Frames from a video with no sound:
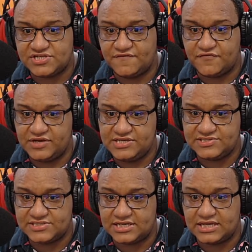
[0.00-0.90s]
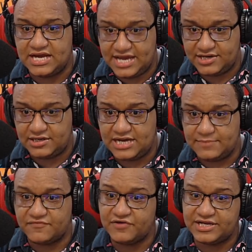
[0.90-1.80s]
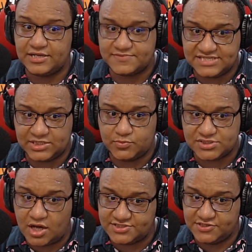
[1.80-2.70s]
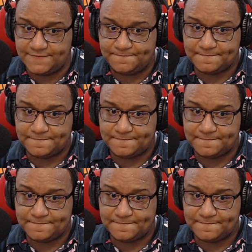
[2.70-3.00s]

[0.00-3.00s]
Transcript: the phrase, Guyana, I'm freaking upset, was uttered.